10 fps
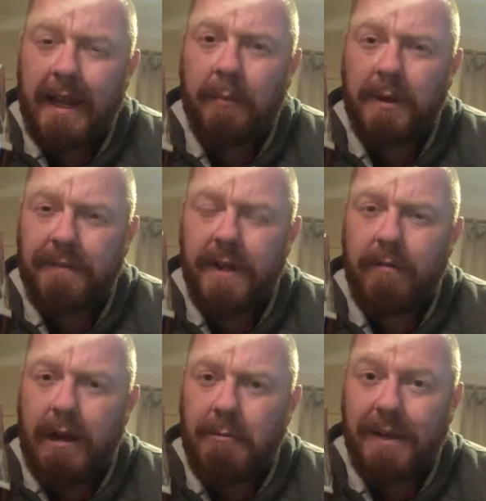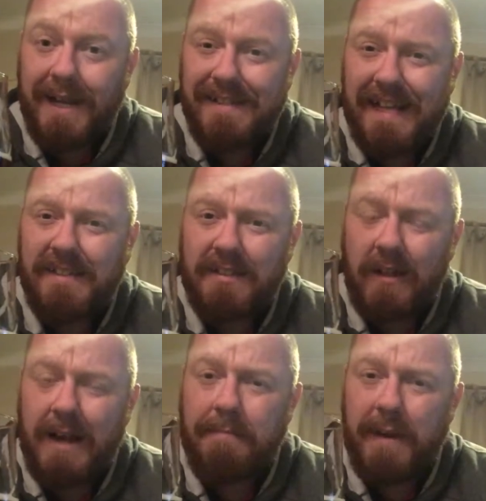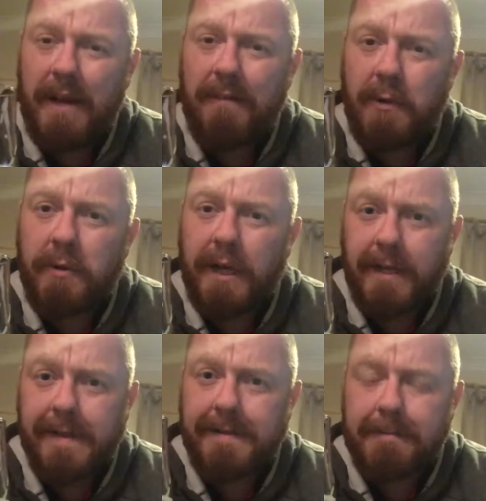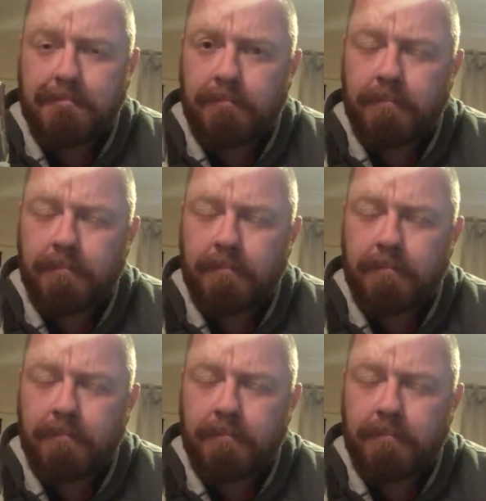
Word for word: And with the aroma, there's that slight bit of oakiness.